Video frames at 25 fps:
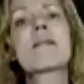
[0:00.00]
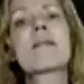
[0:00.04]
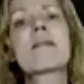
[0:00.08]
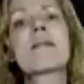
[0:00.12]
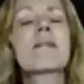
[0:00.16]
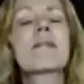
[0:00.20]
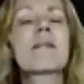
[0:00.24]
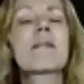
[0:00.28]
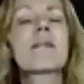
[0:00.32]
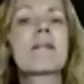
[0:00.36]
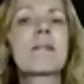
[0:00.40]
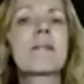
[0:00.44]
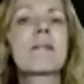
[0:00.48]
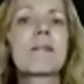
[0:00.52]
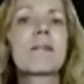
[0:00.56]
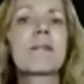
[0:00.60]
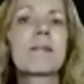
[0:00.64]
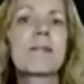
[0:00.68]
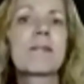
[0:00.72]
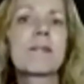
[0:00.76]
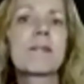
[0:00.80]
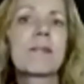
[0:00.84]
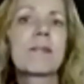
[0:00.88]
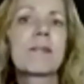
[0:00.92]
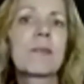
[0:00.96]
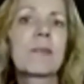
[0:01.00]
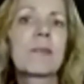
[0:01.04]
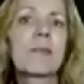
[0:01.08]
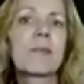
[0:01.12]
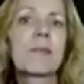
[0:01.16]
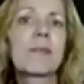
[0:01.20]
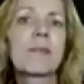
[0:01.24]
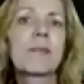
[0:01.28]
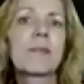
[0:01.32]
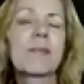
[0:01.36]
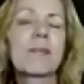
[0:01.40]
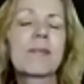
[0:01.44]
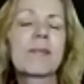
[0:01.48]

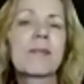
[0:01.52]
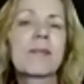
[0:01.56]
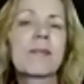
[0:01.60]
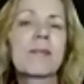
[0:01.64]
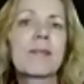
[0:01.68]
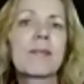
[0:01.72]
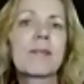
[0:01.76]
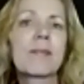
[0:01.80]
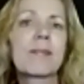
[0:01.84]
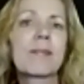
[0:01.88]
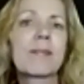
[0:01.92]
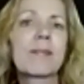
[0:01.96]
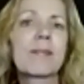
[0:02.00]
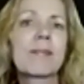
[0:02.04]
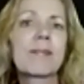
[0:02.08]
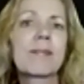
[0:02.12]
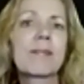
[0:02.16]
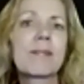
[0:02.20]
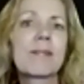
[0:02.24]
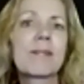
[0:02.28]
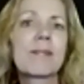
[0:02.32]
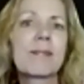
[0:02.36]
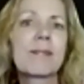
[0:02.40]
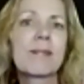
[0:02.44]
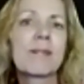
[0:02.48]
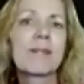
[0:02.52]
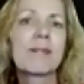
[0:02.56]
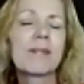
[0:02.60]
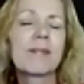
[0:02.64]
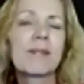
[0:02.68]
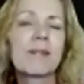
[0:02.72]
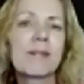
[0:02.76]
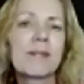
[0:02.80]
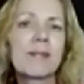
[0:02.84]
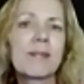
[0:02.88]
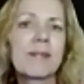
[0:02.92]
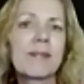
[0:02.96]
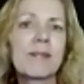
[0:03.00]

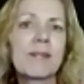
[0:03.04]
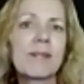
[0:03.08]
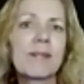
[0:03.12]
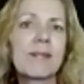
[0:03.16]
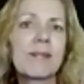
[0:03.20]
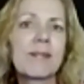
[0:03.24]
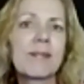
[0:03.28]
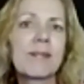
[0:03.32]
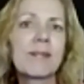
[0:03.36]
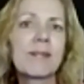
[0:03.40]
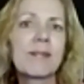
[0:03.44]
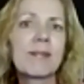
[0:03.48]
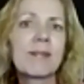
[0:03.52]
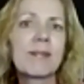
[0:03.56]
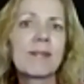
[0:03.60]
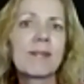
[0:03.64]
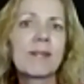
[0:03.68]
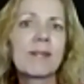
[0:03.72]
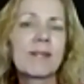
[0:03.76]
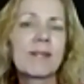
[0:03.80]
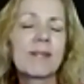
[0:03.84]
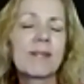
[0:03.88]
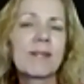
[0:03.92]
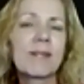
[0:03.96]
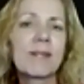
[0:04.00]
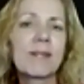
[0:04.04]
(not speaking)